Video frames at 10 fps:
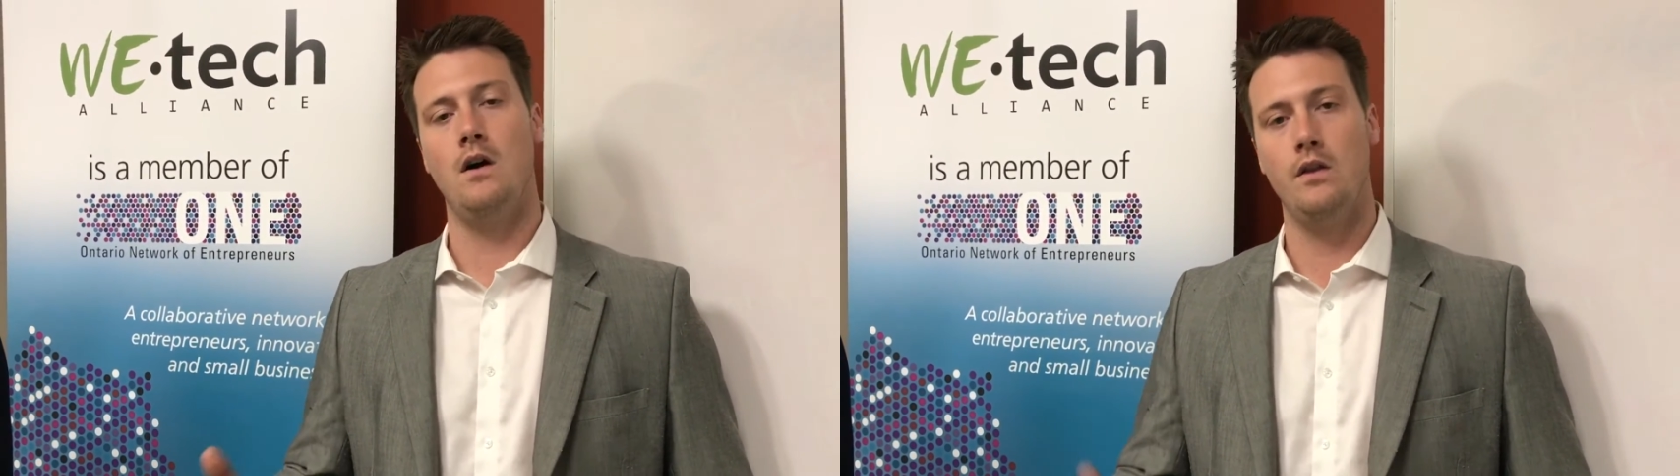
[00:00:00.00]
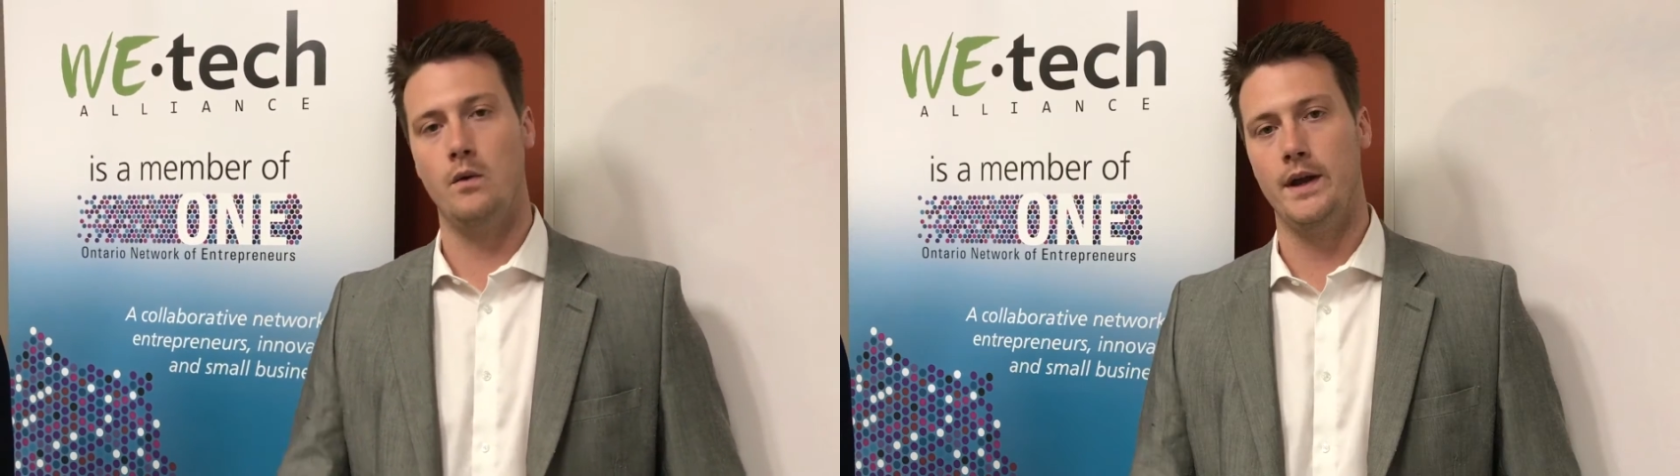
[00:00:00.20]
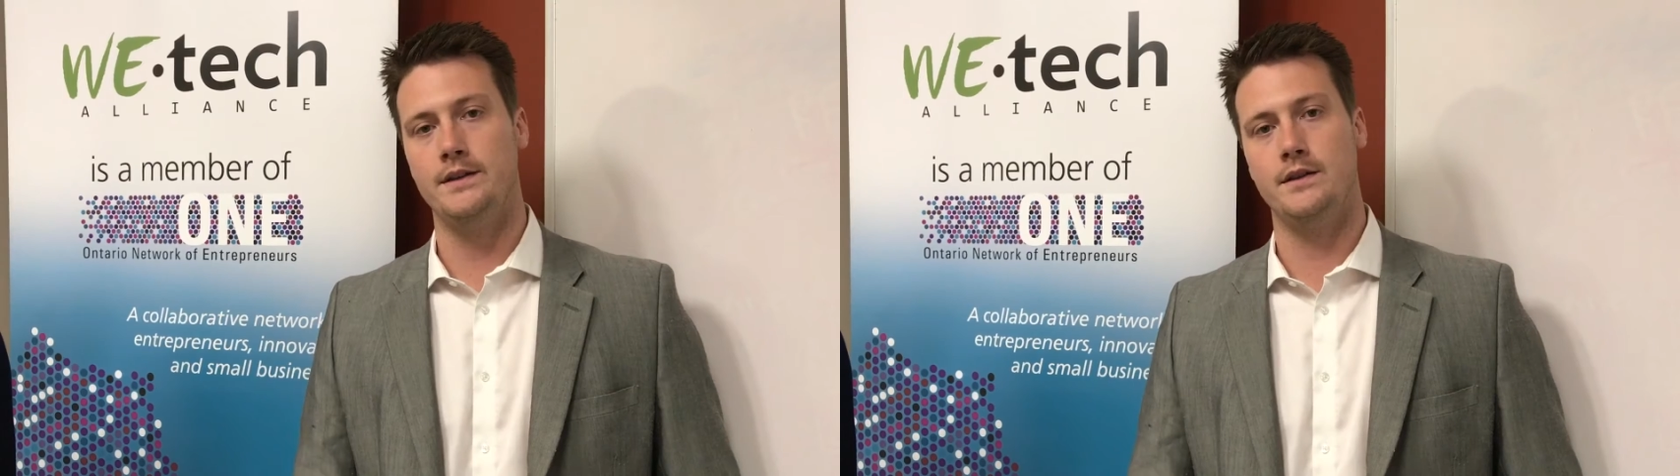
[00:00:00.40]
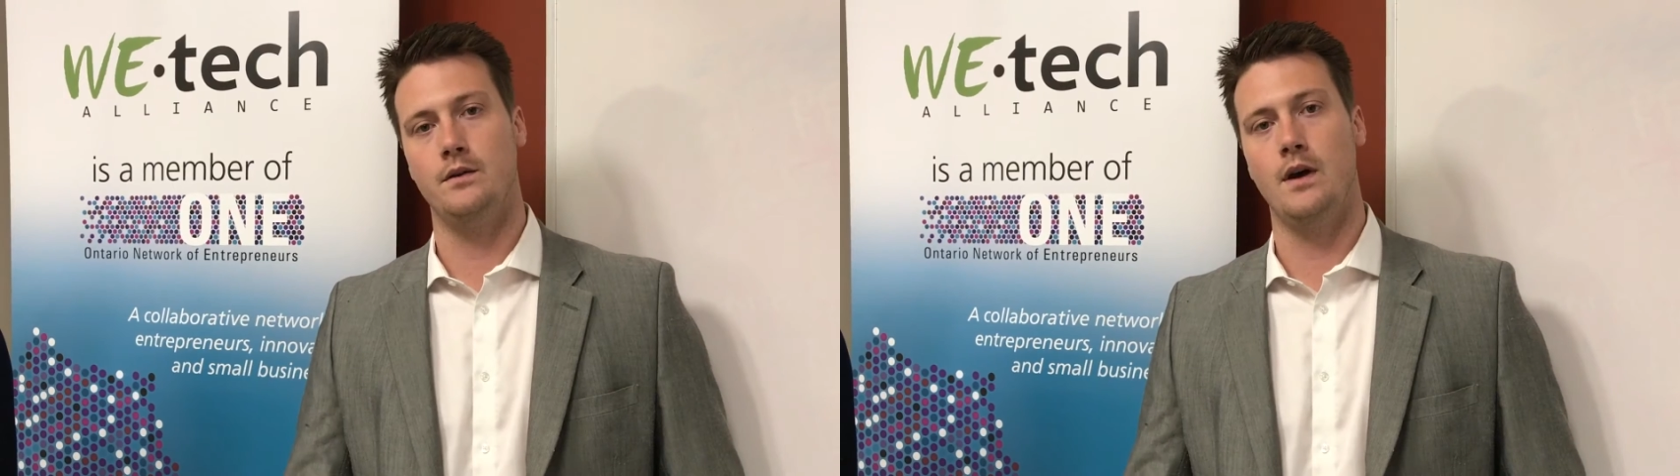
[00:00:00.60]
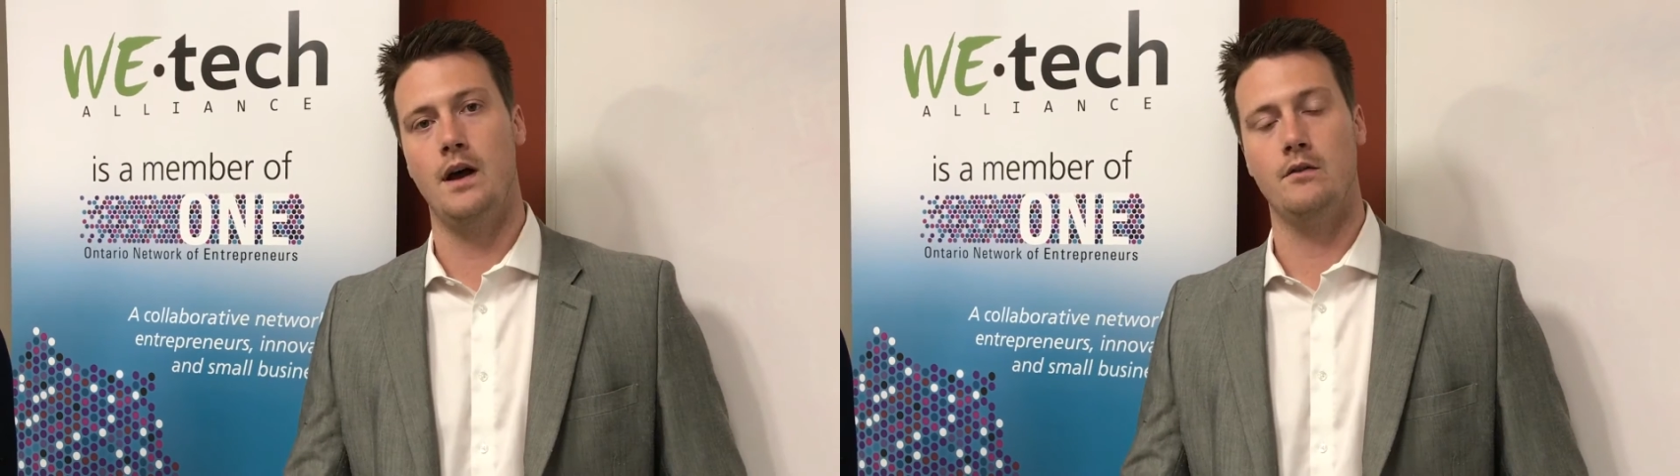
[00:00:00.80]
all the way
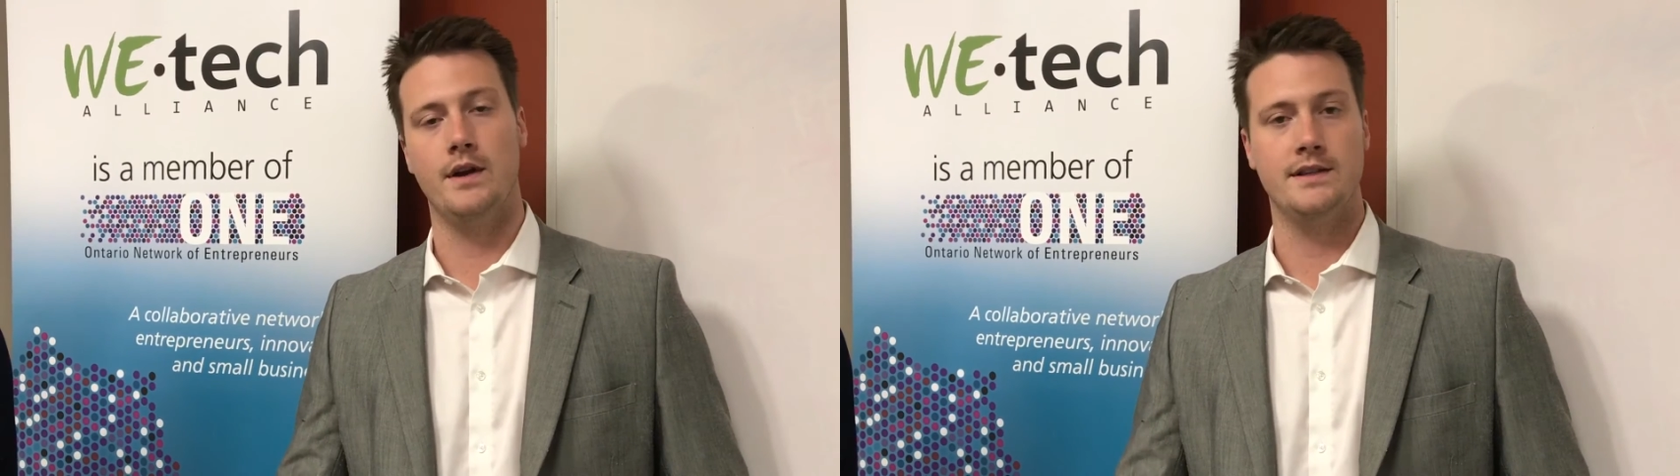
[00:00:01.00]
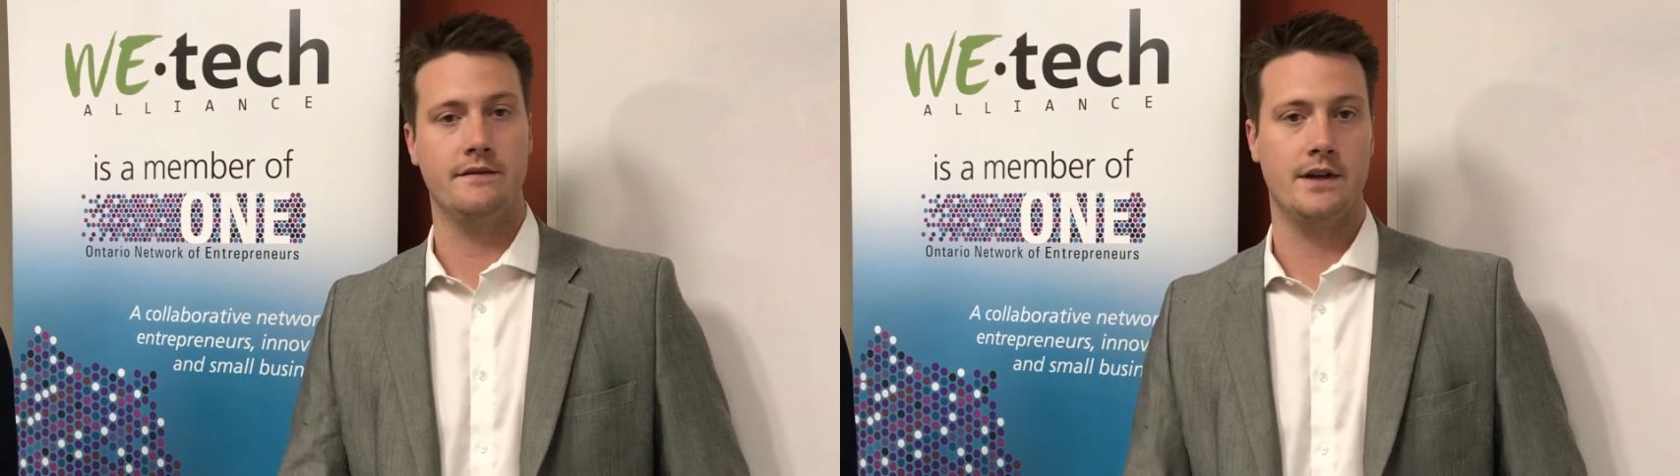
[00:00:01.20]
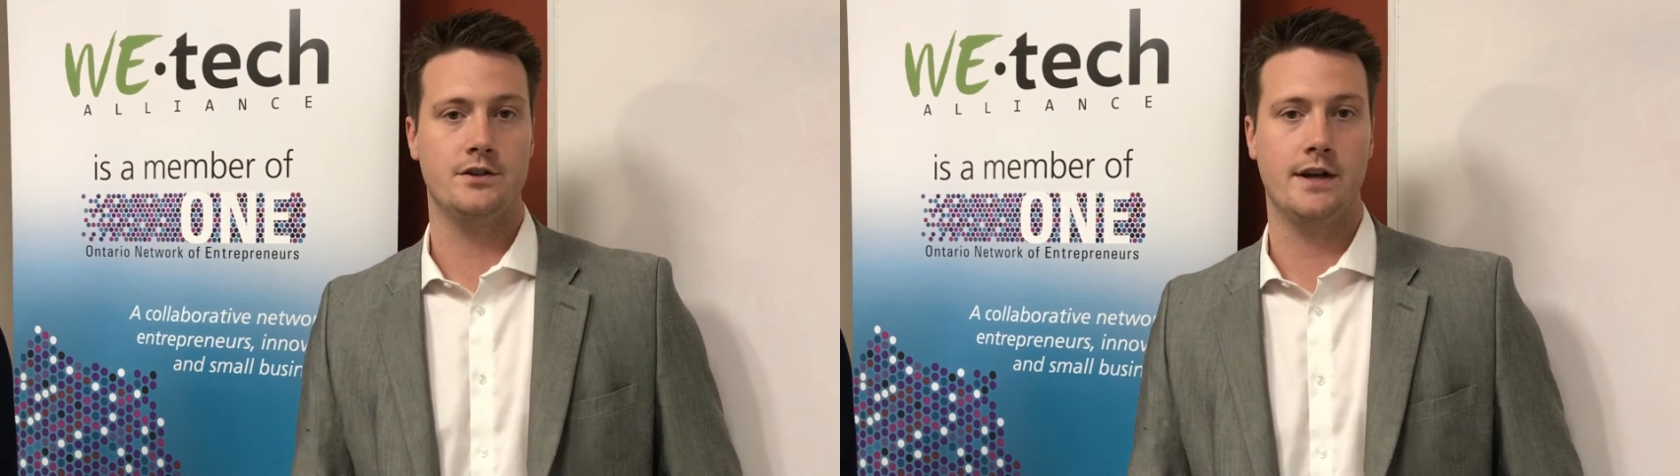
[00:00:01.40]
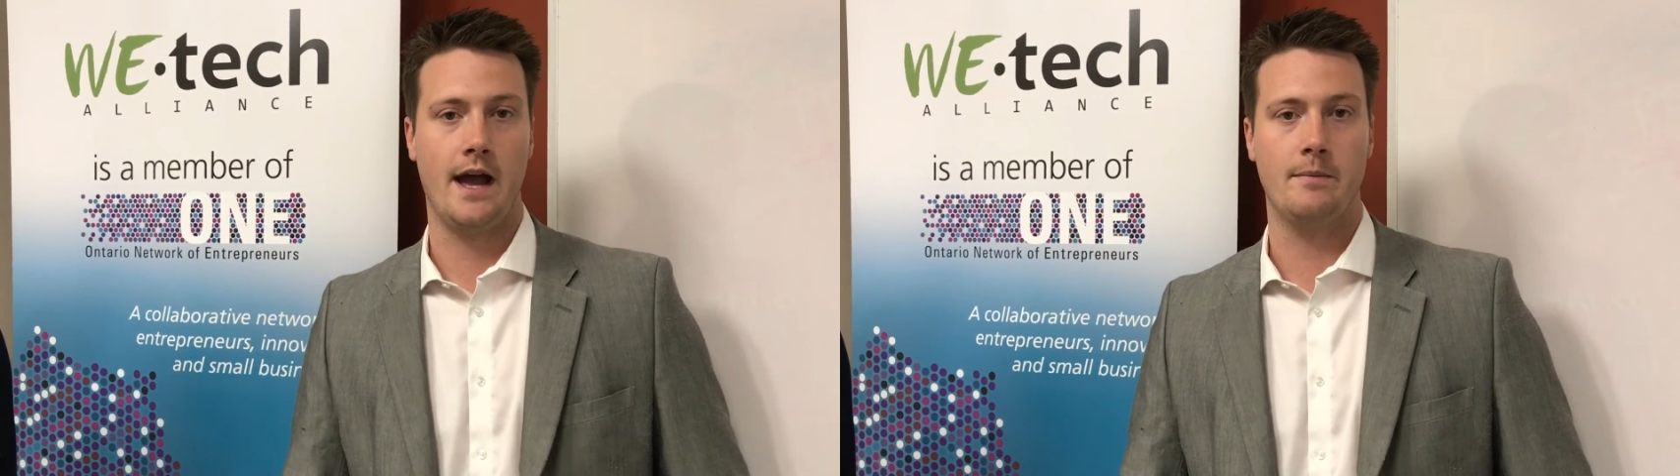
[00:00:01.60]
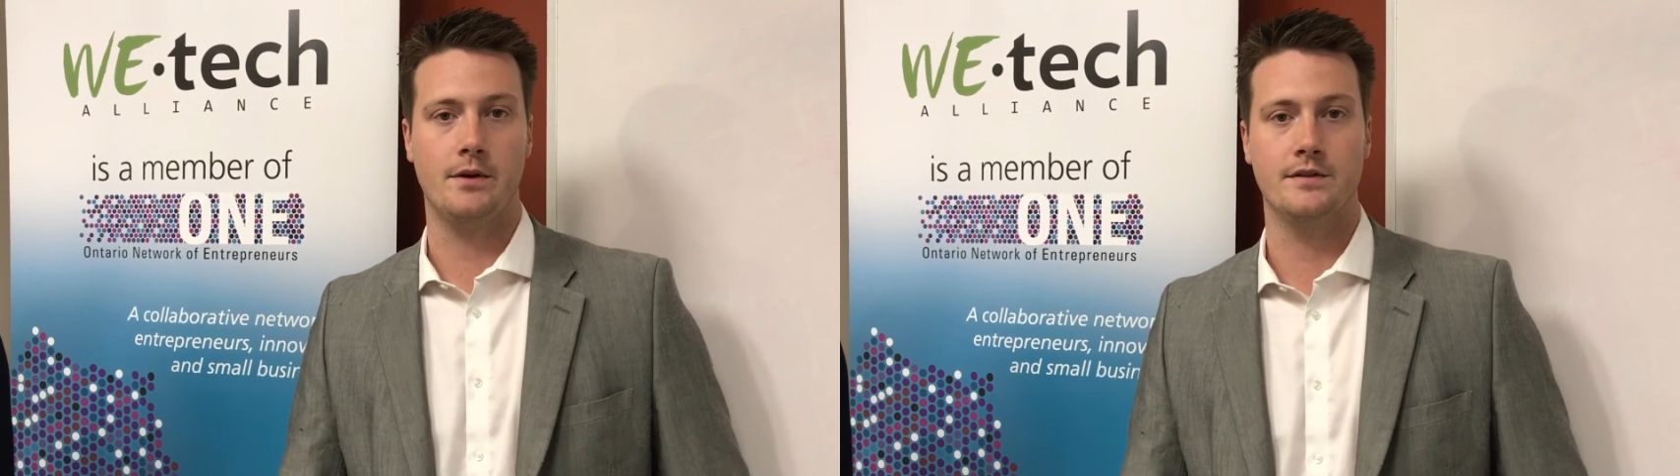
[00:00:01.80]
to uh, raising venture
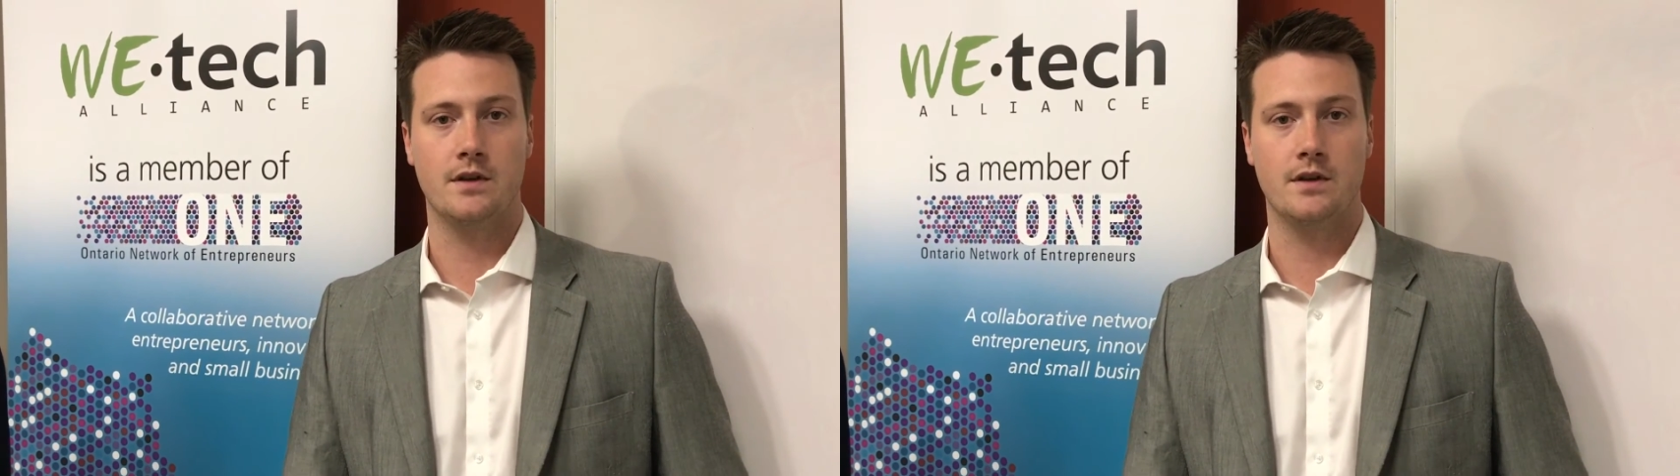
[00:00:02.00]
capital.